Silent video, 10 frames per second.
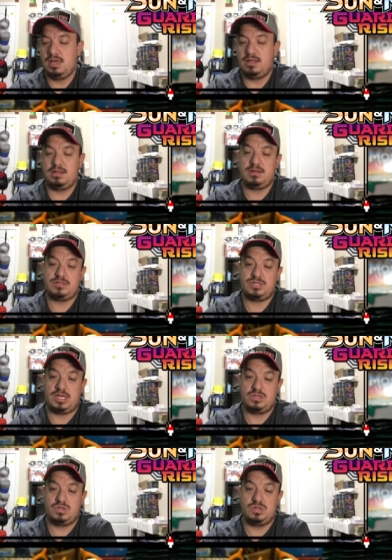Alolan
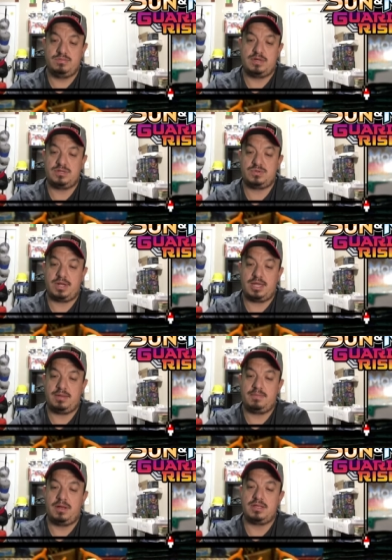Sandru,
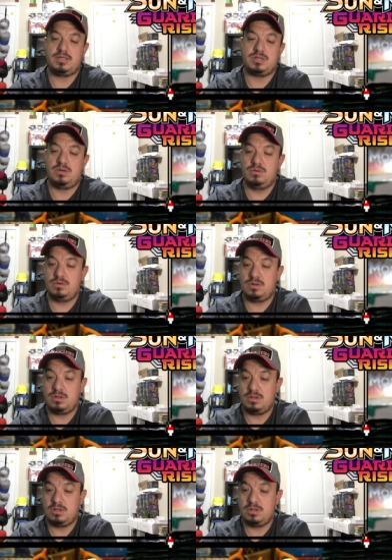Mudbray, Politoed.